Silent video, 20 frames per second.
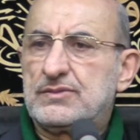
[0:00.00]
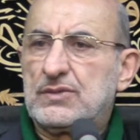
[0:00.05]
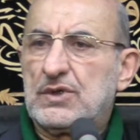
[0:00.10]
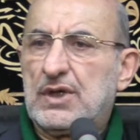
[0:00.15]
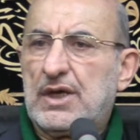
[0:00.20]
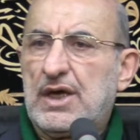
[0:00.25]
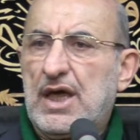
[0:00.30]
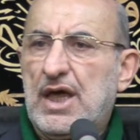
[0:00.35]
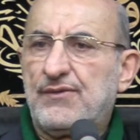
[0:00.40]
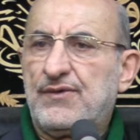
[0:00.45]

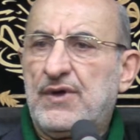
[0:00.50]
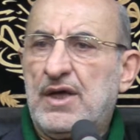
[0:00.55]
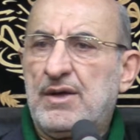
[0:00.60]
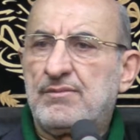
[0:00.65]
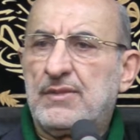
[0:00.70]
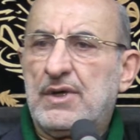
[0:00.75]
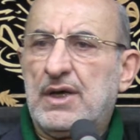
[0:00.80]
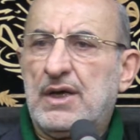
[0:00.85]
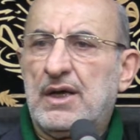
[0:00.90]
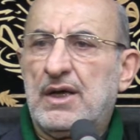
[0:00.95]
gave
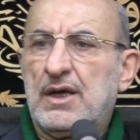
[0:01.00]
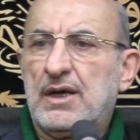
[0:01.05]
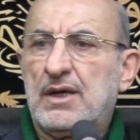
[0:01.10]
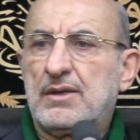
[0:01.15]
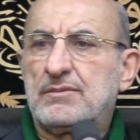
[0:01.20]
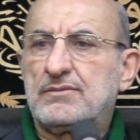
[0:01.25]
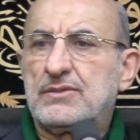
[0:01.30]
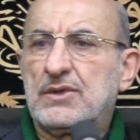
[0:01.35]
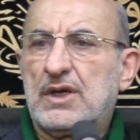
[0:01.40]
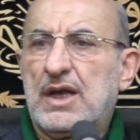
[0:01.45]
him a
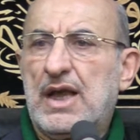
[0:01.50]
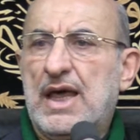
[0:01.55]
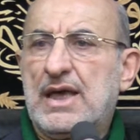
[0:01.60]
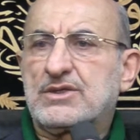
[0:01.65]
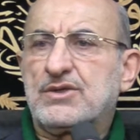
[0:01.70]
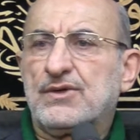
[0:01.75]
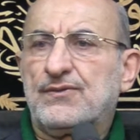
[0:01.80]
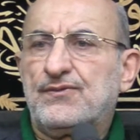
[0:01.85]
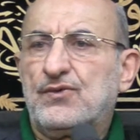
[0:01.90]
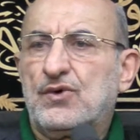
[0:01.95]

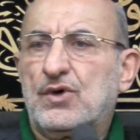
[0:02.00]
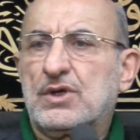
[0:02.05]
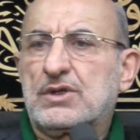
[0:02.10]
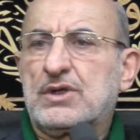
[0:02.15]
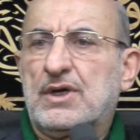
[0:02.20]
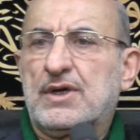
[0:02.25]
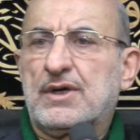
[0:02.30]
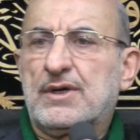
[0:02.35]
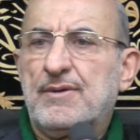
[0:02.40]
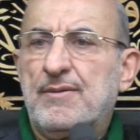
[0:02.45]
glass of
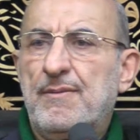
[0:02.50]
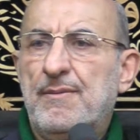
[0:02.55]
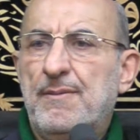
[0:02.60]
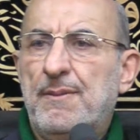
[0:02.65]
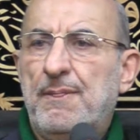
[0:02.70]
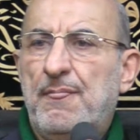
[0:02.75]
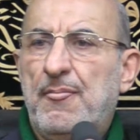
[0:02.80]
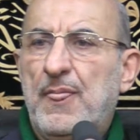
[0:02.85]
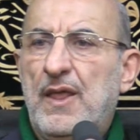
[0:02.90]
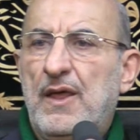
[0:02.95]
water,
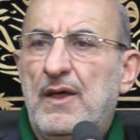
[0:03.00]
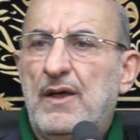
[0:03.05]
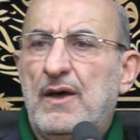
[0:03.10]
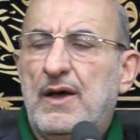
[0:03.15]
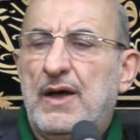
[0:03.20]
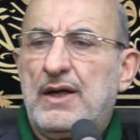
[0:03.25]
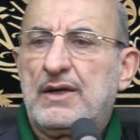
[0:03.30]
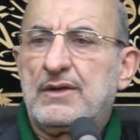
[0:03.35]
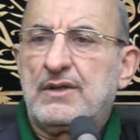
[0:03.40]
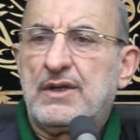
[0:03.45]

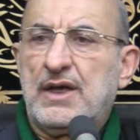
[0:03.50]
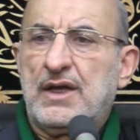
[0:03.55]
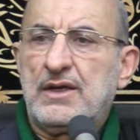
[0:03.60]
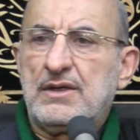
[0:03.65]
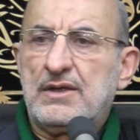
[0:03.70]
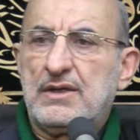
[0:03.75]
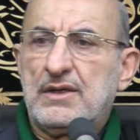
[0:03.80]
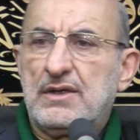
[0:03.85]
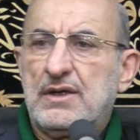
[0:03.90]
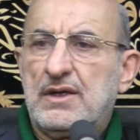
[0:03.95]
and
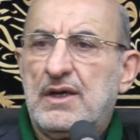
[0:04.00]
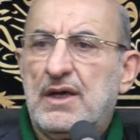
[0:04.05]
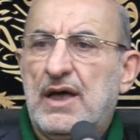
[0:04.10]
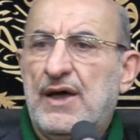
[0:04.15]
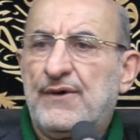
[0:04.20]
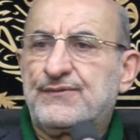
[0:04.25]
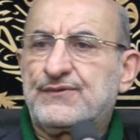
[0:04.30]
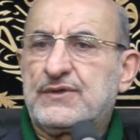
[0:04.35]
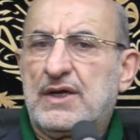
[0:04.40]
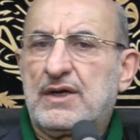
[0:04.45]
then
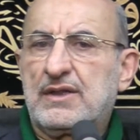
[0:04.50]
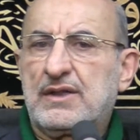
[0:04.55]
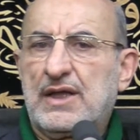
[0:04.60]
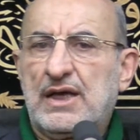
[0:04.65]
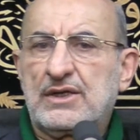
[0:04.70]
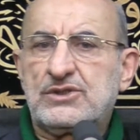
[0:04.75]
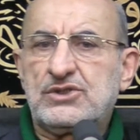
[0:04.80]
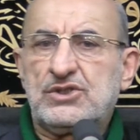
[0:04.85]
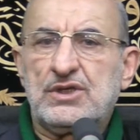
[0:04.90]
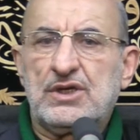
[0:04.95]
after
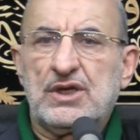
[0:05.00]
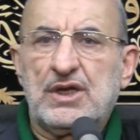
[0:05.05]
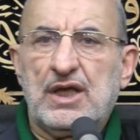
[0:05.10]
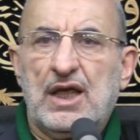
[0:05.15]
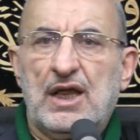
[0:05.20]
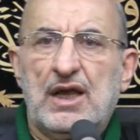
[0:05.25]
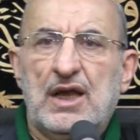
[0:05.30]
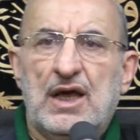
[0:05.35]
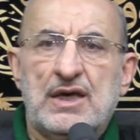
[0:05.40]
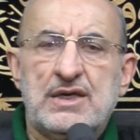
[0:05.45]
that she
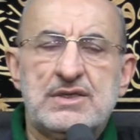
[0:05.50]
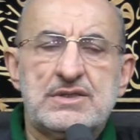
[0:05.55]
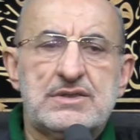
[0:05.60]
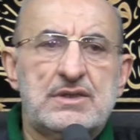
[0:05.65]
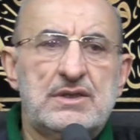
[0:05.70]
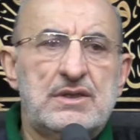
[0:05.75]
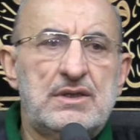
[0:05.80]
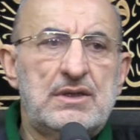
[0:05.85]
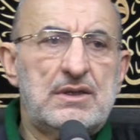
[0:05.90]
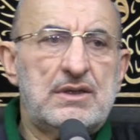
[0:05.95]
realized
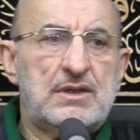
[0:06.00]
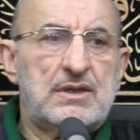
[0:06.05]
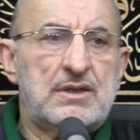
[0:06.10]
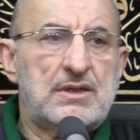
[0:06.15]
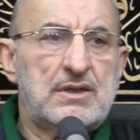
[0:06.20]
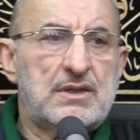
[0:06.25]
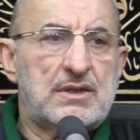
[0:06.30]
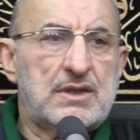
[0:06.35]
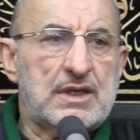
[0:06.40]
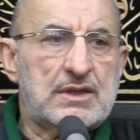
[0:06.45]

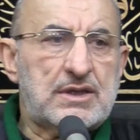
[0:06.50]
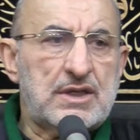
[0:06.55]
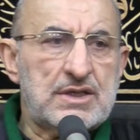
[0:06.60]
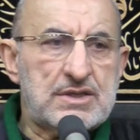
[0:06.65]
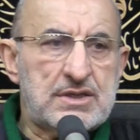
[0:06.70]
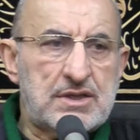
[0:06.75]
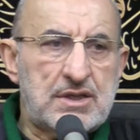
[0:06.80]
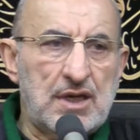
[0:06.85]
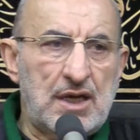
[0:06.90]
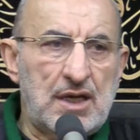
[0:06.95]
that
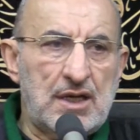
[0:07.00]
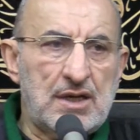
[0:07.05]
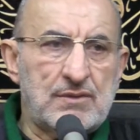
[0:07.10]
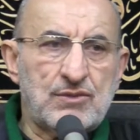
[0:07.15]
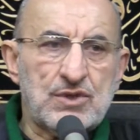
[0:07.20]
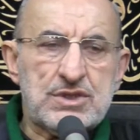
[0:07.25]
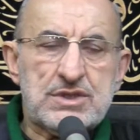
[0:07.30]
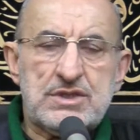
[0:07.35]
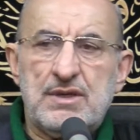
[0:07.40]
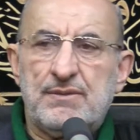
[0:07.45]
still
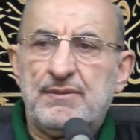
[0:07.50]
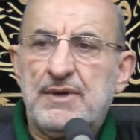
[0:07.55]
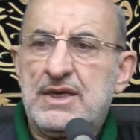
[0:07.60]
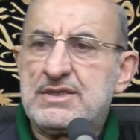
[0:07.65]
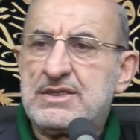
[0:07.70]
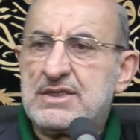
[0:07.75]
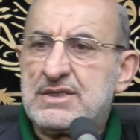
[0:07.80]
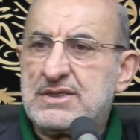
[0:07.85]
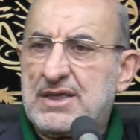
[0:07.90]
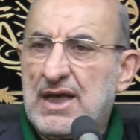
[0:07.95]
Muslim
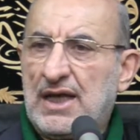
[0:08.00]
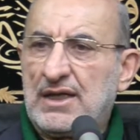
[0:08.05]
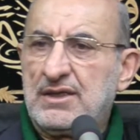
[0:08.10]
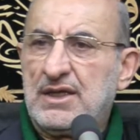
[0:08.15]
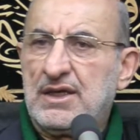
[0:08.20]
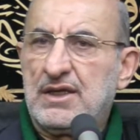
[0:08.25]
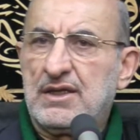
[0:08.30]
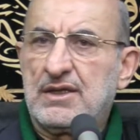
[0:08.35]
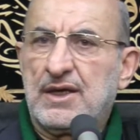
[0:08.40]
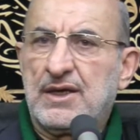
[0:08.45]
is
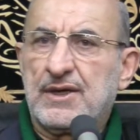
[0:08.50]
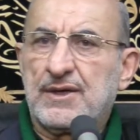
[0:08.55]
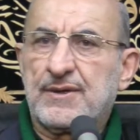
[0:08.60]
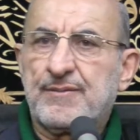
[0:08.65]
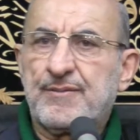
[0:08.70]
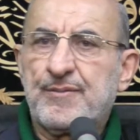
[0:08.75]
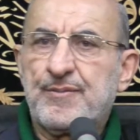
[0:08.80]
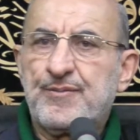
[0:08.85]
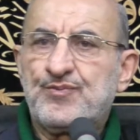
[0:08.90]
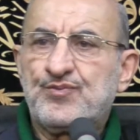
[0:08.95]
standing there.
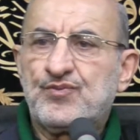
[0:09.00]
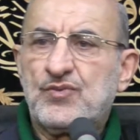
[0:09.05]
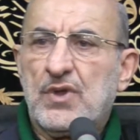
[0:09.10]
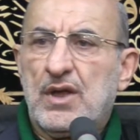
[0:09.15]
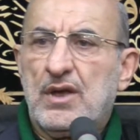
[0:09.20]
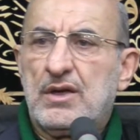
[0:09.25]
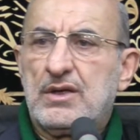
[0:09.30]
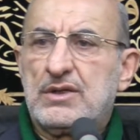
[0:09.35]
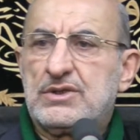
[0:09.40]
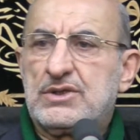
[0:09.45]

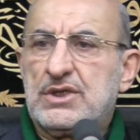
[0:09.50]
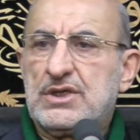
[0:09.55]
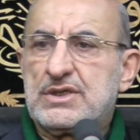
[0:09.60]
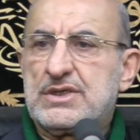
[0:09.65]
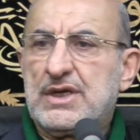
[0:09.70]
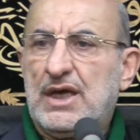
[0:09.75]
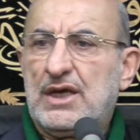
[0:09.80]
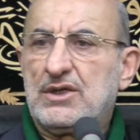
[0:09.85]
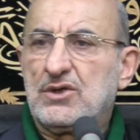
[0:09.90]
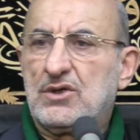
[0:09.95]
She
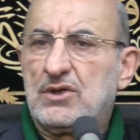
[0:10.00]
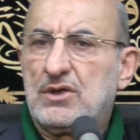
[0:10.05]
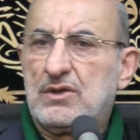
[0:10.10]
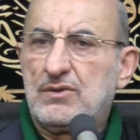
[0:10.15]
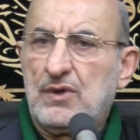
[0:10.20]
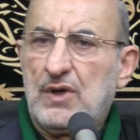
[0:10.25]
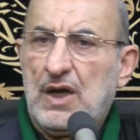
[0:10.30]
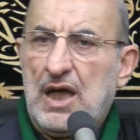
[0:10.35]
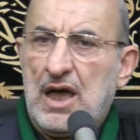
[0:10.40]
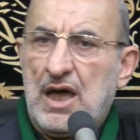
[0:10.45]
said,
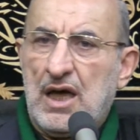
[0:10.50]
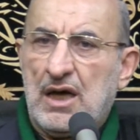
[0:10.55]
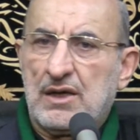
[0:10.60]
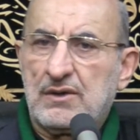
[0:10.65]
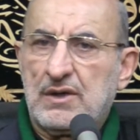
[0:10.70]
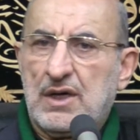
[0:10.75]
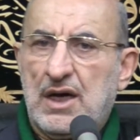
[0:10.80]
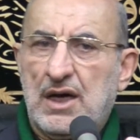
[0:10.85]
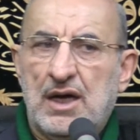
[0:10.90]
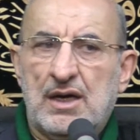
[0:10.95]
I
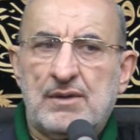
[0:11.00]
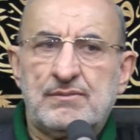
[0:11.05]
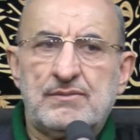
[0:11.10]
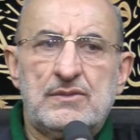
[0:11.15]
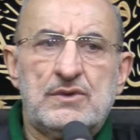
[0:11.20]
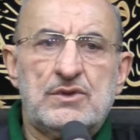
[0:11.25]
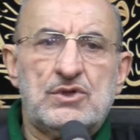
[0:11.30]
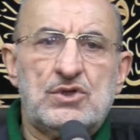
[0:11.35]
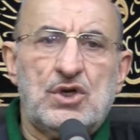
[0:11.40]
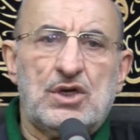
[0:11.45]
am
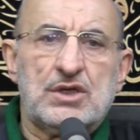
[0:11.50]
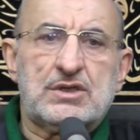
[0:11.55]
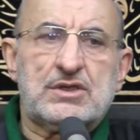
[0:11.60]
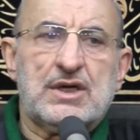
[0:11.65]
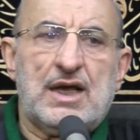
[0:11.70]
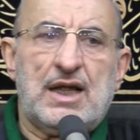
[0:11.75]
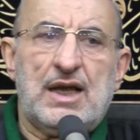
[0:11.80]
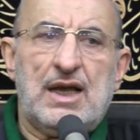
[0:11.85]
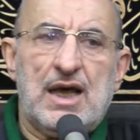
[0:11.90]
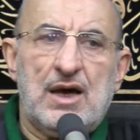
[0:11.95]
not
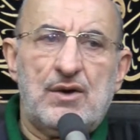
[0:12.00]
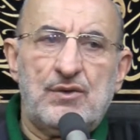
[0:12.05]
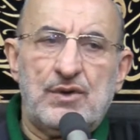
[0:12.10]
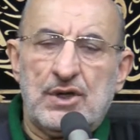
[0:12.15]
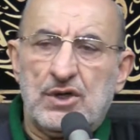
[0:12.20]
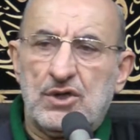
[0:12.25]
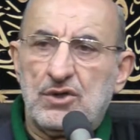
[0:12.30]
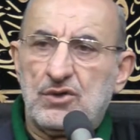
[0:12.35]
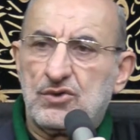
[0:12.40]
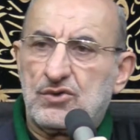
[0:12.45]
allowing
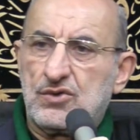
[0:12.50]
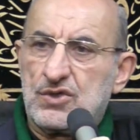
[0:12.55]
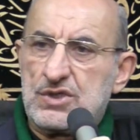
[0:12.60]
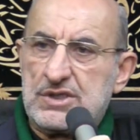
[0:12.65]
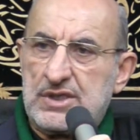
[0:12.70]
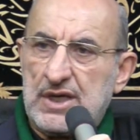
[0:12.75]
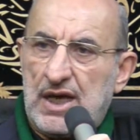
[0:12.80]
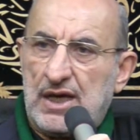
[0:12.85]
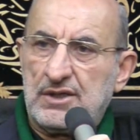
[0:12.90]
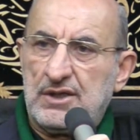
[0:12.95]
you to
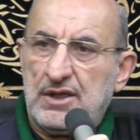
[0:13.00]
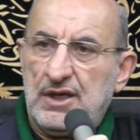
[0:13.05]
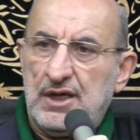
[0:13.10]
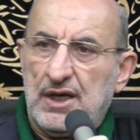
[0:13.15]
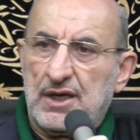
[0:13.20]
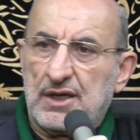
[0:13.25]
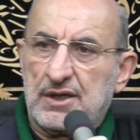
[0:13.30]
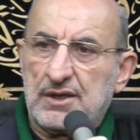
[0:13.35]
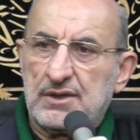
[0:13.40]
stand here.